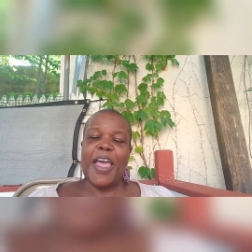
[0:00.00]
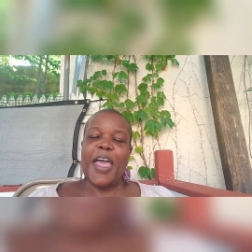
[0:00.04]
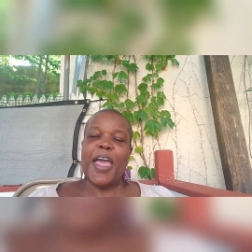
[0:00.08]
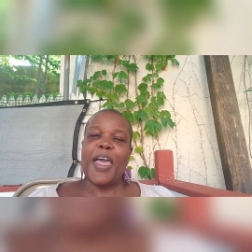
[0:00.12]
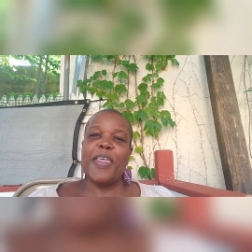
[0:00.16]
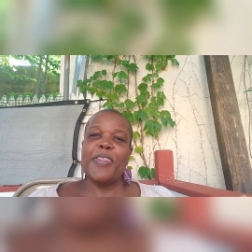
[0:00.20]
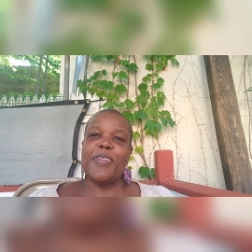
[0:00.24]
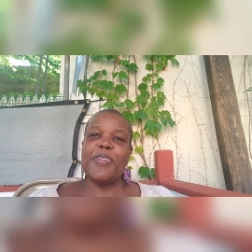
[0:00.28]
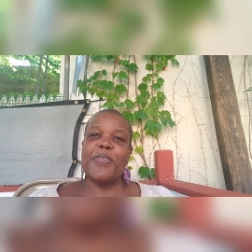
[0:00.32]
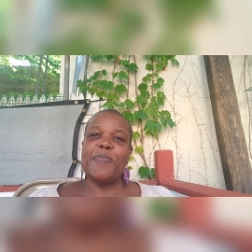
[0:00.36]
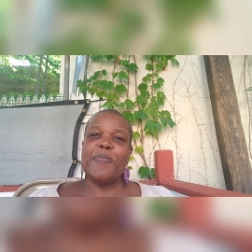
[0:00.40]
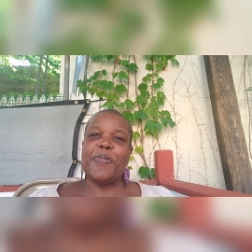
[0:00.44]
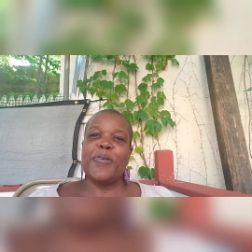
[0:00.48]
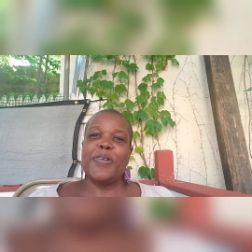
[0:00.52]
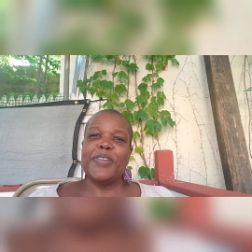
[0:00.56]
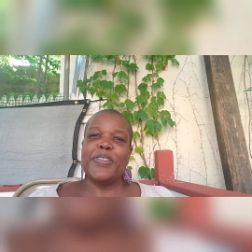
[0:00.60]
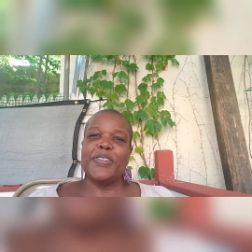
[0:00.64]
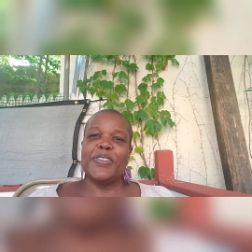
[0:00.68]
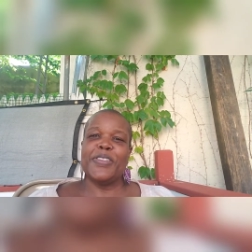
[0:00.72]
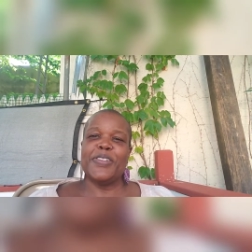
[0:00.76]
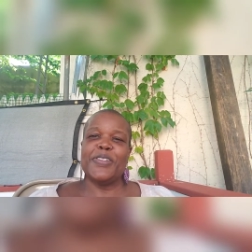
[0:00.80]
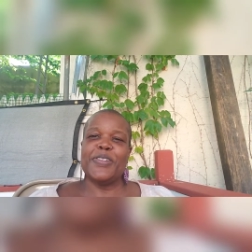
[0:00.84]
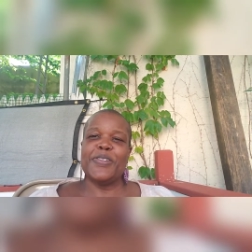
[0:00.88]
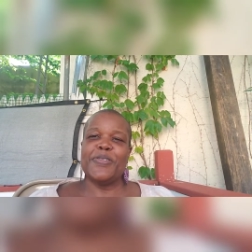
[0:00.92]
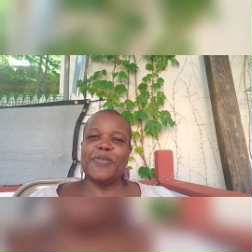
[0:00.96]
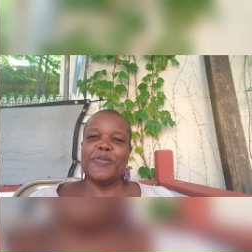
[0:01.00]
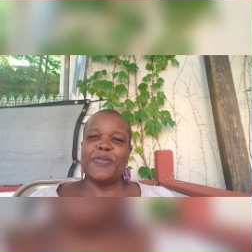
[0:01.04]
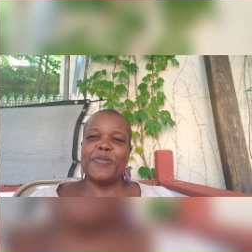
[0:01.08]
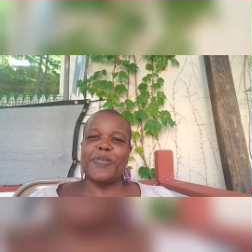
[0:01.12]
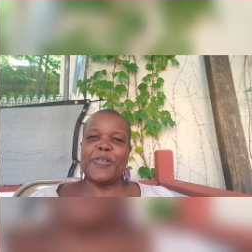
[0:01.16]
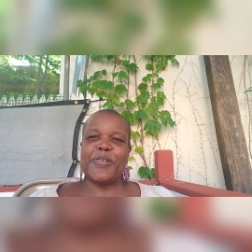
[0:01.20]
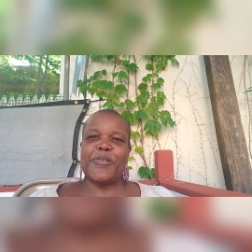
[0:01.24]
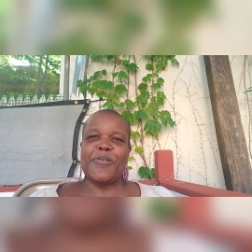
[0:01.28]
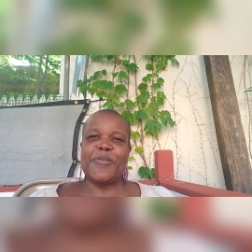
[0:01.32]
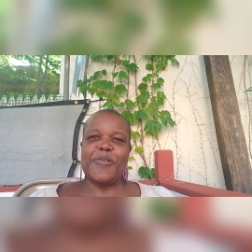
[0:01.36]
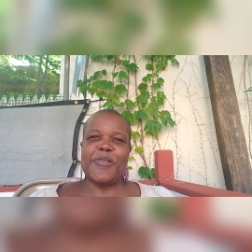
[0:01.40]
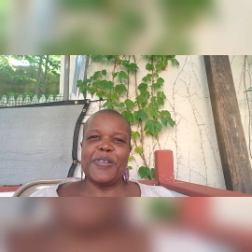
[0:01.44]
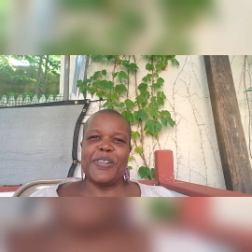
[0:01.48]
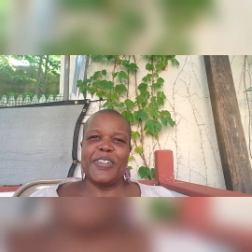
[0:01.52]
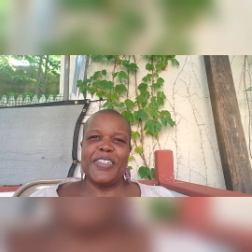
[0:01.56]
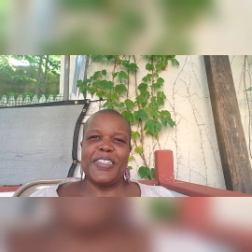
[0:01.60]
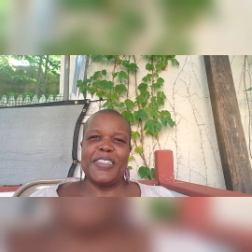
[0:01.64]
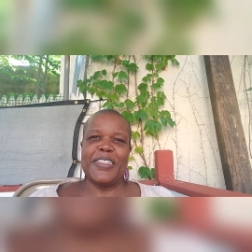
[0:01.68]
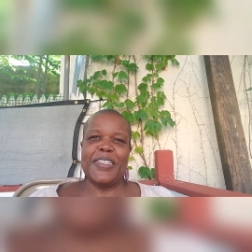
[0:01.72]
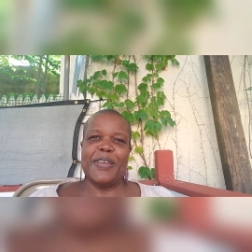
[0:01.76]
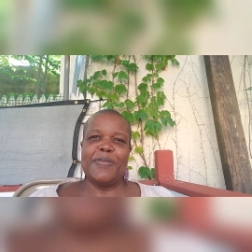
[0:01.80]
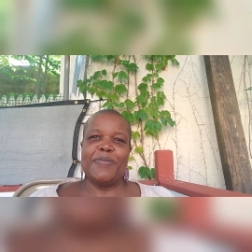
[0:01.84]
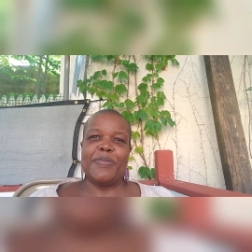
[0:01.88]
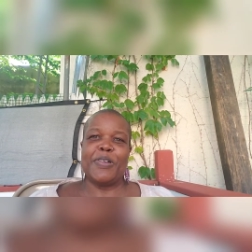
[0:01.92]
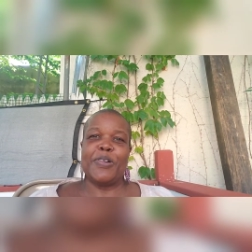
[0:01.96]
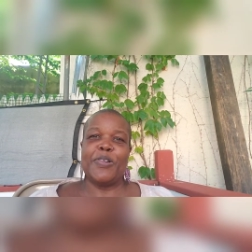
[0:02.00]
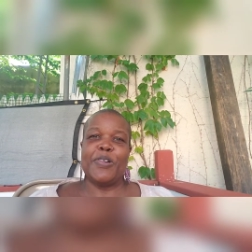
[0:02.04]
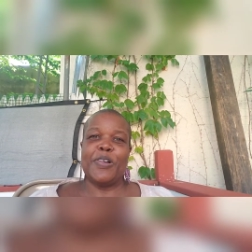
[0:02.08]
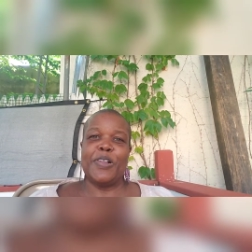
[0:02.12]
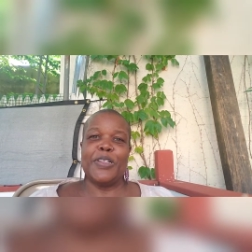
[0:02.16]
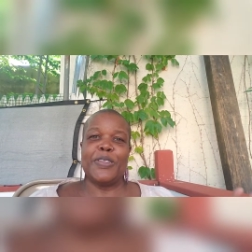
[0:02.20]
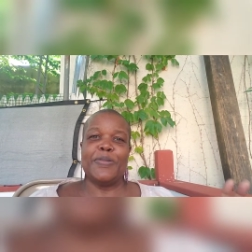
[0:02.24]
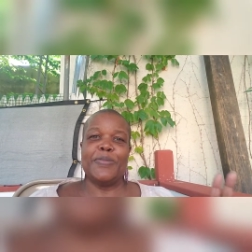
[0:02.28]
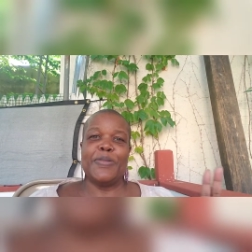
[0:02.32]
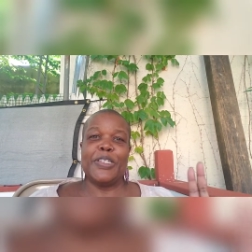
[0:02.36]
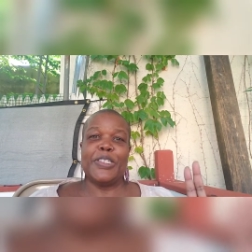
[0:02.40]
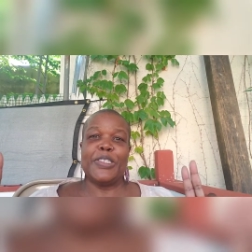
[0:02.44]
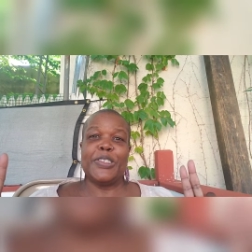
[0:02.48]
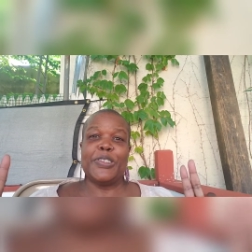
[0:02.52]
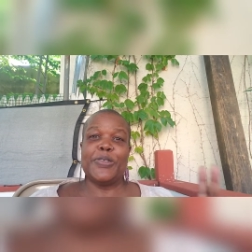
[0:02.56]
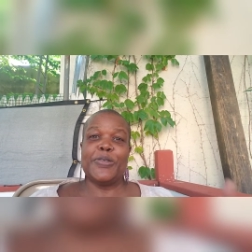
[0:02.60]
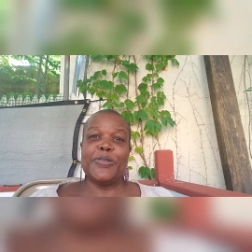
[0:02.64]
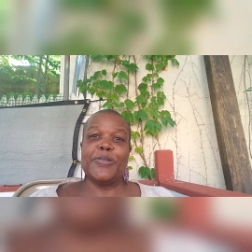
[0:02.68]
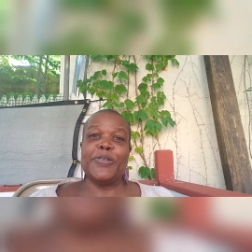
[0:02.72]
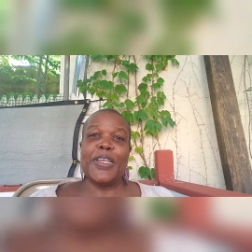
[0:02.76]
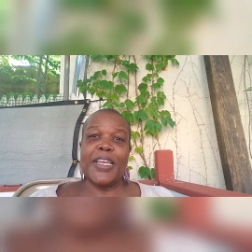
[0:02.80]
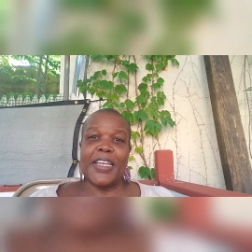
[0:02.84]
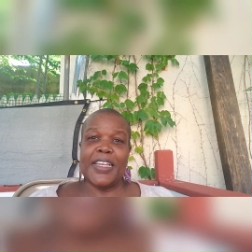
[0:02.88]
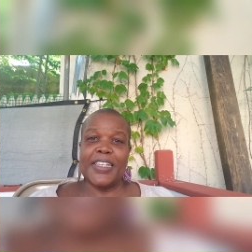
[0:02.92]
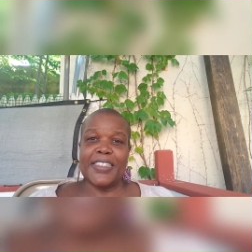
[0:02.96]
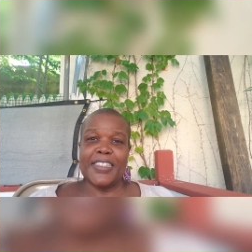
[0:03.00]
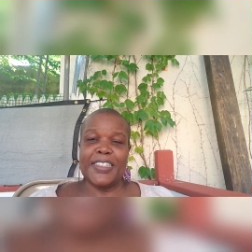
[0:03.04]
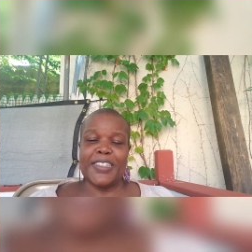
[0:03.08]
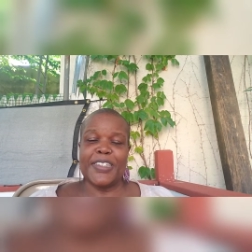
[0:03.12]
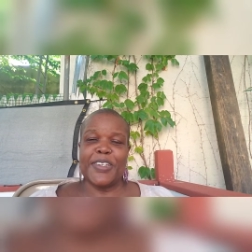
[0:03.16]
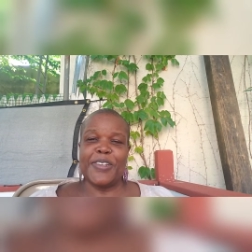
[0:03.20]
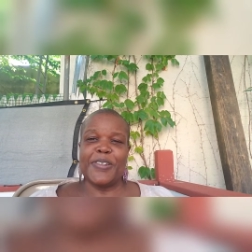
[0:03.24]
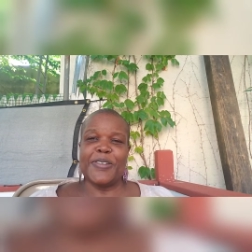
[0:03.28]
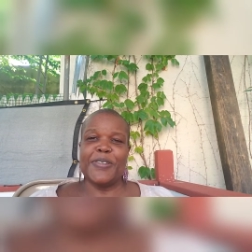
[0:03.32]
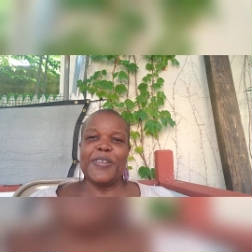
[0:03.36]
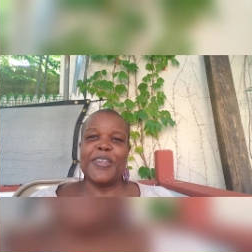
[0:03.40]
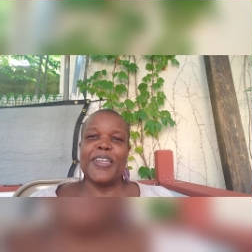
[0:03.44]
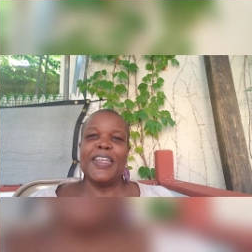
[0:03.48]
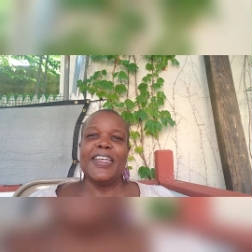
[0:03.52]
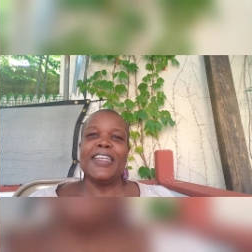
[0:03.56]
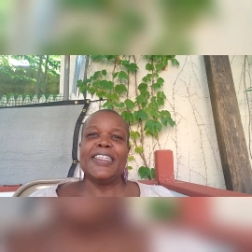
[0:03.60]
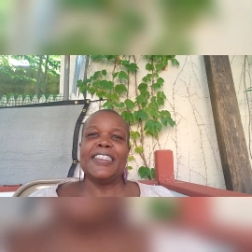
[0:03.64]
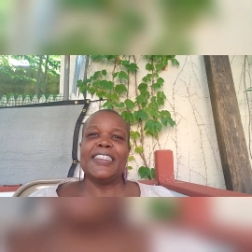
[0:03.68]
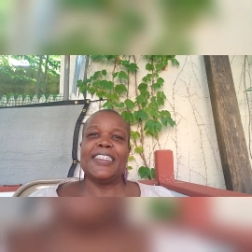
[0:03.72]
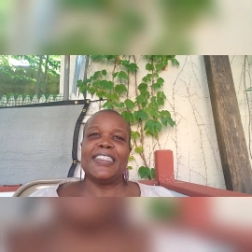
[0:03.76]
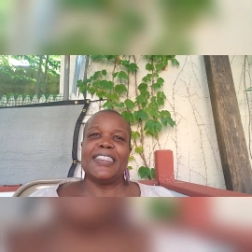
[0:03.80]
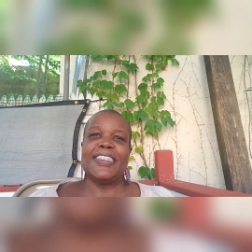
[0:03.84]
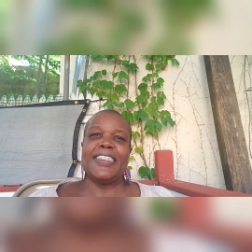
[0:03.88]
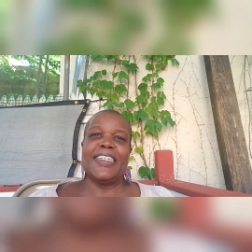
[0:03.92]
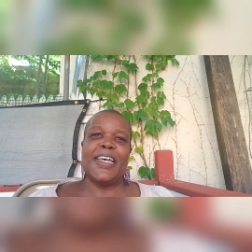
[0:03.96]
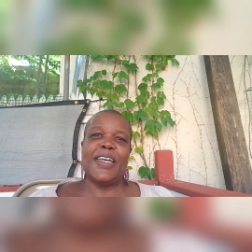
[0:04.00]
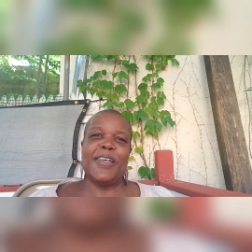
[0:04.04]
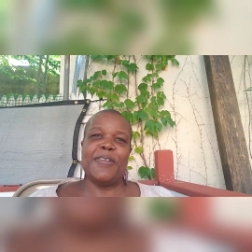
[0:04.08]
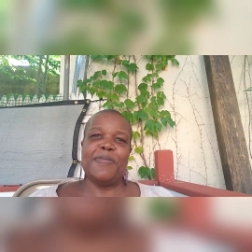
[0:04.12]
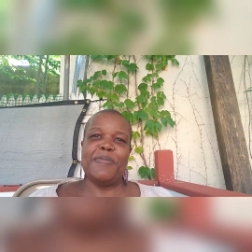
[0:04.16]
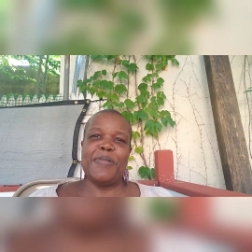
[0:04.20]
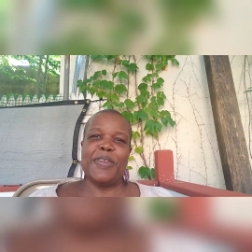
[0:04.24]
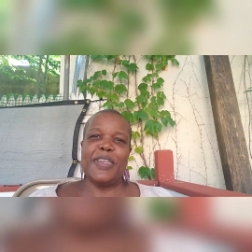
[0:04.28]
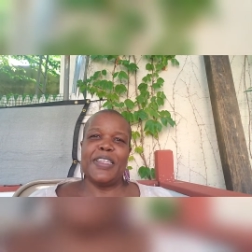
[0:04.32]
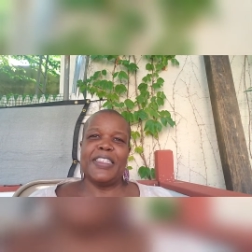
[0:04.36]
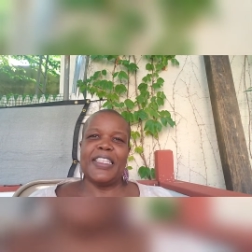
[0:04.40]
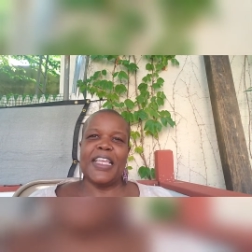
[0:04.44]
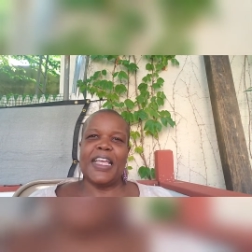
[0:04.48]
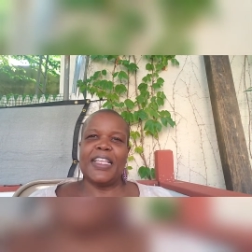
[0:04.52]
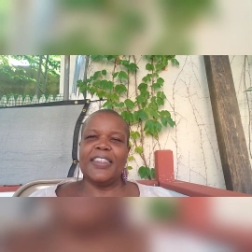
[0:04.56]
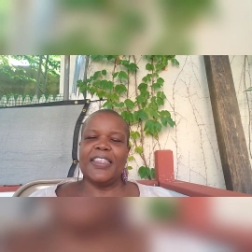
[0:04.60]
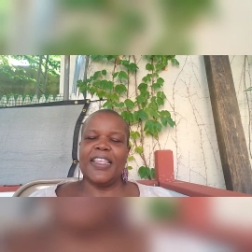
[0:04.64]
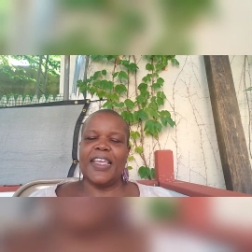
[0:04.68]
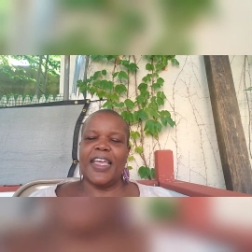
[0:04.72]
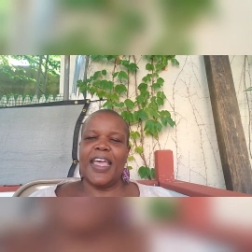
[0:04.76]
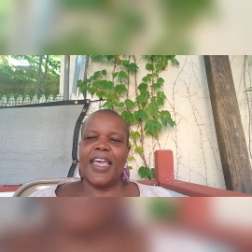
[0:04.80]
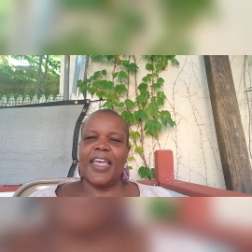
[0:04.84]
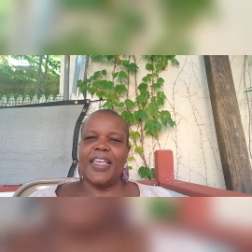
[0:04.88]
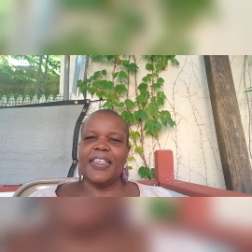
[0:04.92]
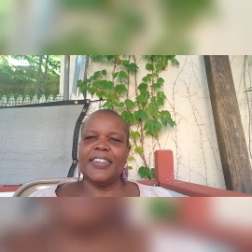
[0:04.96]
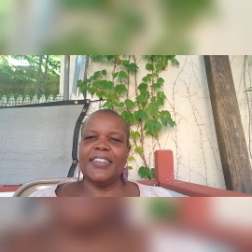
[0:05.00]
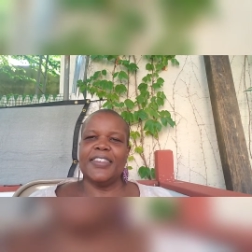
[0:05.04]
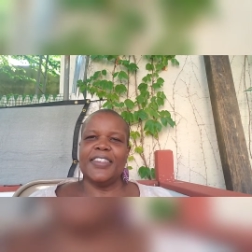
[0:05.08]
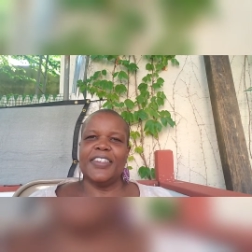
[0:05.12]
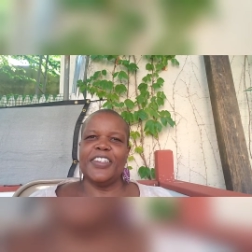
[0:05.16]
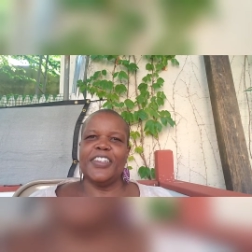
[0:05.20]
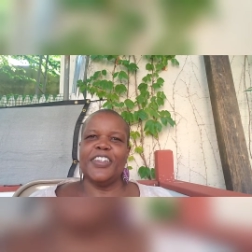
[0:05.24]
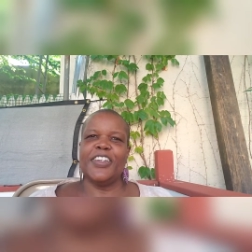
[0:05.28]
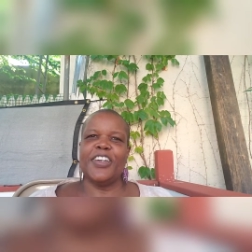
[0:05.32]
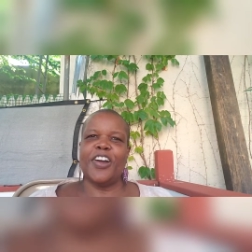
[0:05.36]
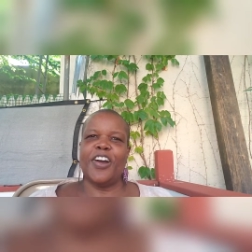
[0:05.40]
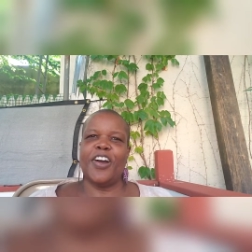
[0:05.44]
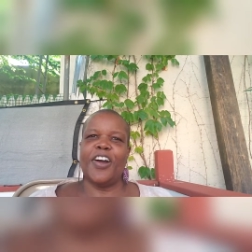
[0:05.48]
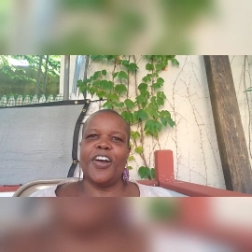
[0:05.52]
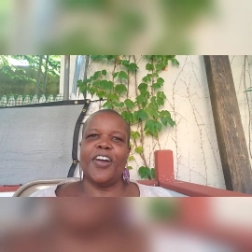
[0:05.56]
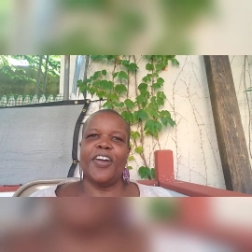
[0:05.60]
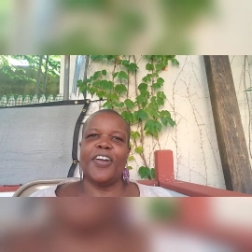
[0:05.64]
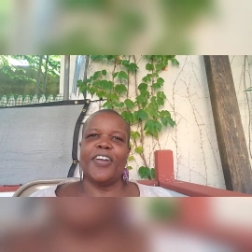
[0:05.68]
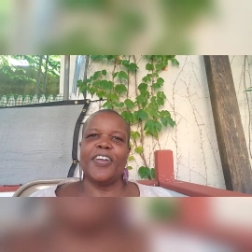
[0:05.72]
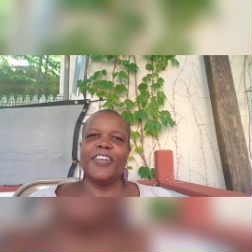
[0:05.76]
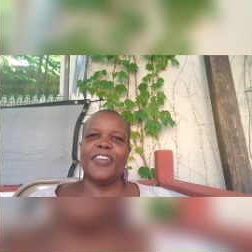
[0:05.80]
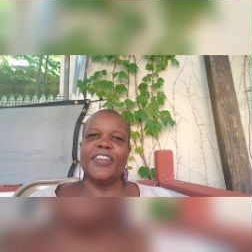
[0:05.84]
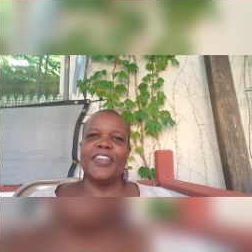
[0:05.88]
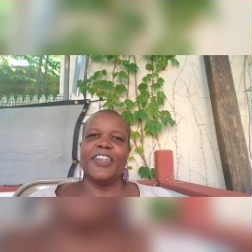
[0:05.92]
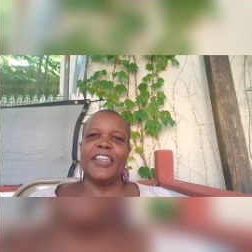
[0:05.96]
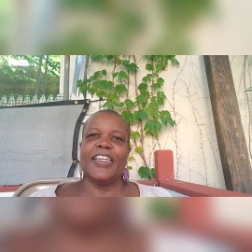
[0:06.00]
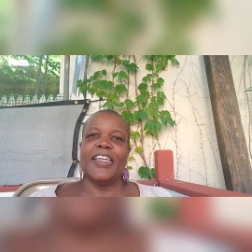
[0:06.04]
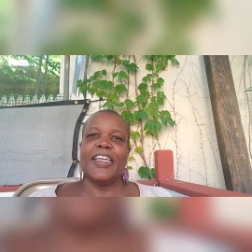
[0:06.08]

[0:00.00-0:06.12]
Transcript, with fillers: and the person who recorded them called me two days ago to tell me that the SD card